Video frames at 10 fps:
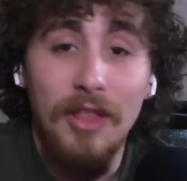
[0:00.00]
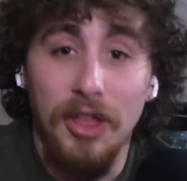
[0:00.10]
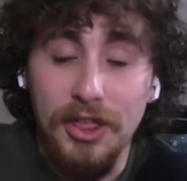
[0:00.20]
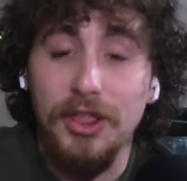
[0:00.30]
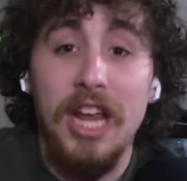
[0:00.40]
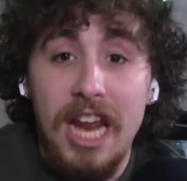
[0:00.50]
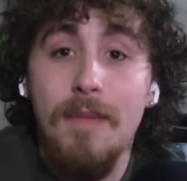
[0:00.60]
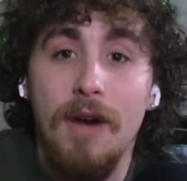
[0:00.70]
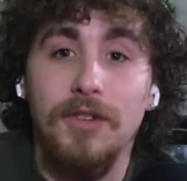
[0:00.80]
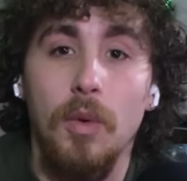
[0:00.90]
the
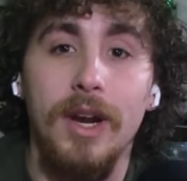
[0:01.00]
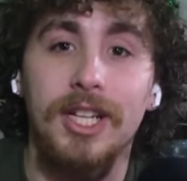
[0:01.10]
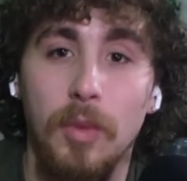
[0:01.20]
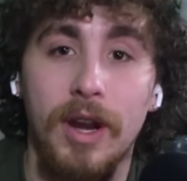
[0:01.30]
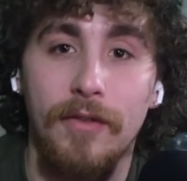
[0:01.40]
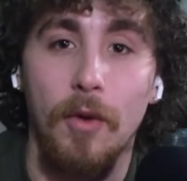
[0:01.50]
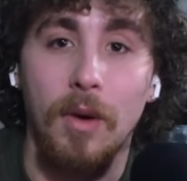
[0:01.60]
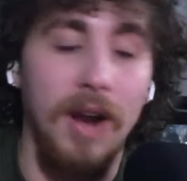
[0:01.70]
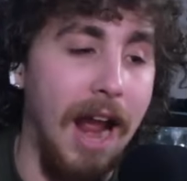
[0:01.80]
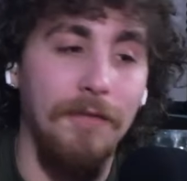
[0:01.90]
theme of
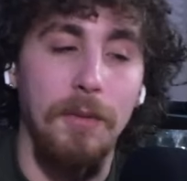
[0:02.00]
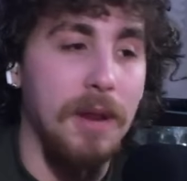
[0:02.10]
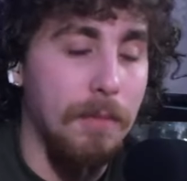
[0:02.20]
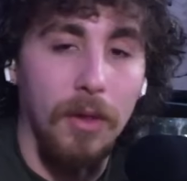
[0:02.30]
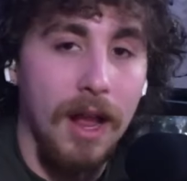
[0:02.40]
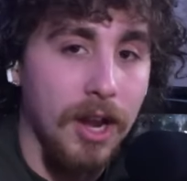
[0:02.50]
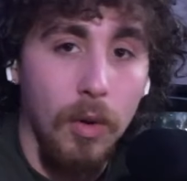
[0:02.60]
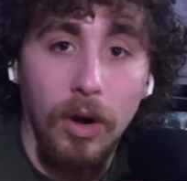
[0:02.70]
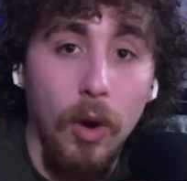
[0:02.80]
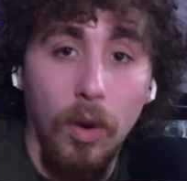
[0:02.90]
2024, half the people I know
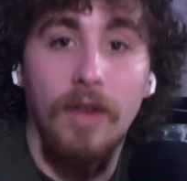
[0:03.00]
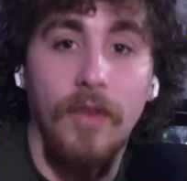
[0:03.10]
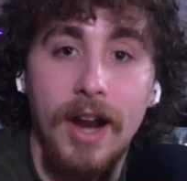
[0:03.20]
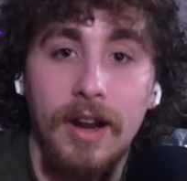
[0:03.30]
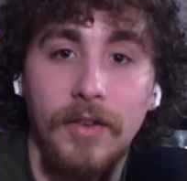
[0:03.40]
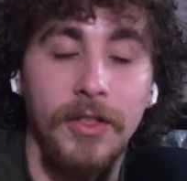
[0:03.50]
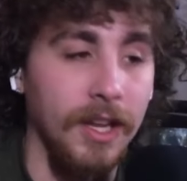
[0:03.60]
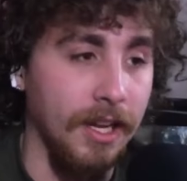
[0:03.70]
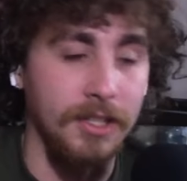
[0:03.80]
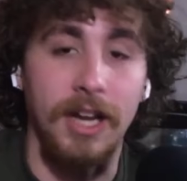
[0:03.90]
are horrified of it,
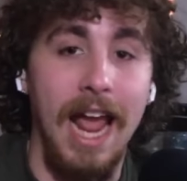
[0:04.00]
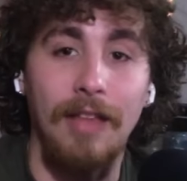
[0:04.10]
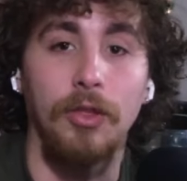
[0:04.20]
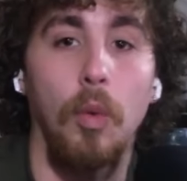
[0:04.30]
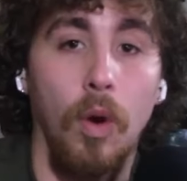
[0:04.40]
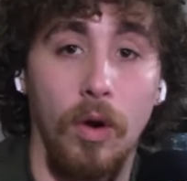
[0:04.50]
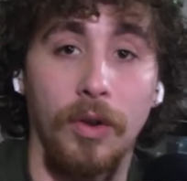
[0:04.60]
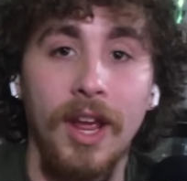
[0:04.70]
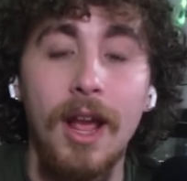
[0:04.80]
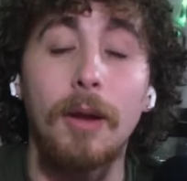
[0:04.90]
thinking it's going to end the
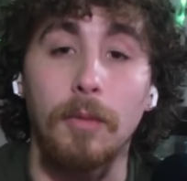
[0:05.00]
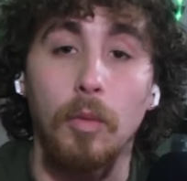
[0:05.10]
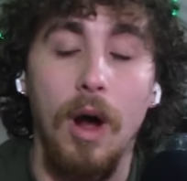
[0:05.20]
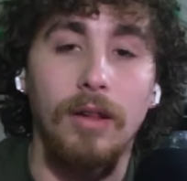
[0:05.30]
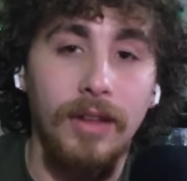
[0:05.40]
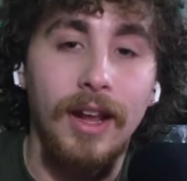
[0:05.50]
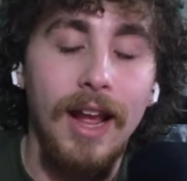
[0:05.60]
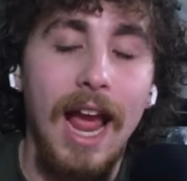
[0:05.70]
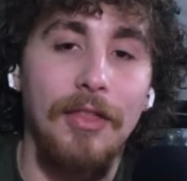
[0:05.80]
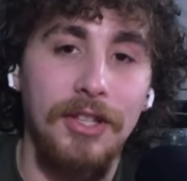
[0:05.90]
world, while
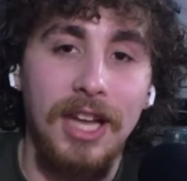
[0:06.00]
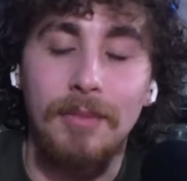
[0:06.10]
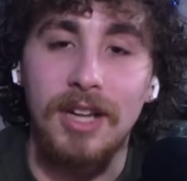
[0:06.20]
at the same